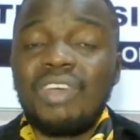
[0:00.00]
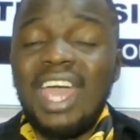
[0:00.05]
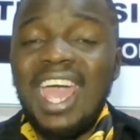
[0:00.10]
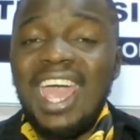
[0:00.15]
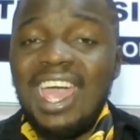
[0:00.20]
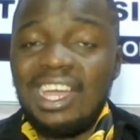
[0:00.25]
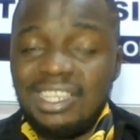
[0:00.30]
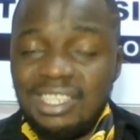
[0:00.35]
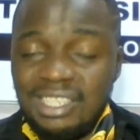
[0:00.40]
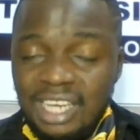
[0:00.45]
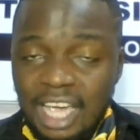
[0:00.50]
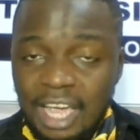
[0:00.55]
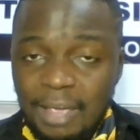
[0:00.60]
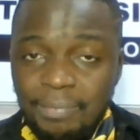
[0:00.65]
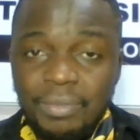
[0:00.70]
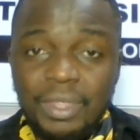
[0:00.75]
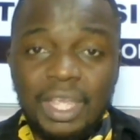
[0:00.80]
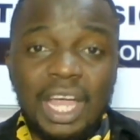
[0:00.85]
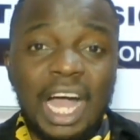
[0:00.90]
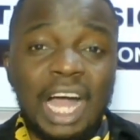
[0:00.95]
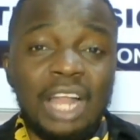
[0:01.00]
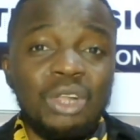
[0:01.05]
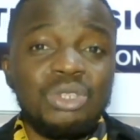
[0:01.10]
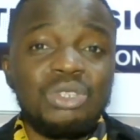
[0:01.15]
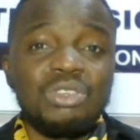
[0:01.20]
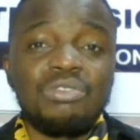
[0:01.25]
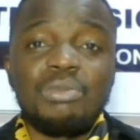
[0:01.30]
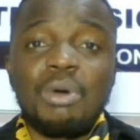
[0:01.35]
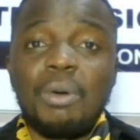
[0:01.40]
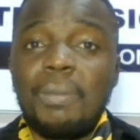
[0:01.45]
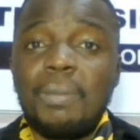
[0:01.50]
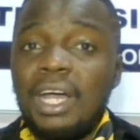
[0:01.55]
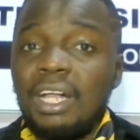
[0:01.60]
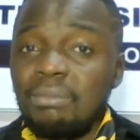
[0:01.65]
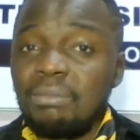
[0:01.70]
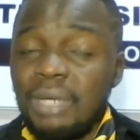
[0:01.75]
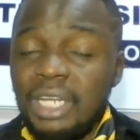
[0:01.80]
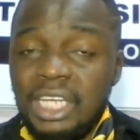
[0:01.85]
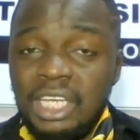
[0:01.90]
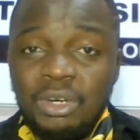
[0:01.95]
airtime, a lot of mobile
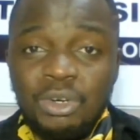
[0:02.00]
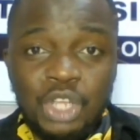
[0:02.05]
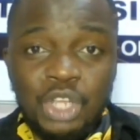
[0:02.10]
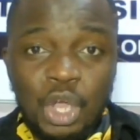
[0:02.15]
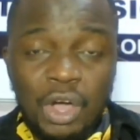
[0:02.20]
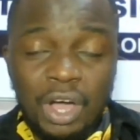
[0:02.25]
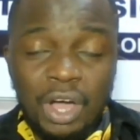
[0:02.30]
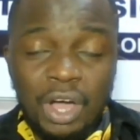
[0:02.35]
money on your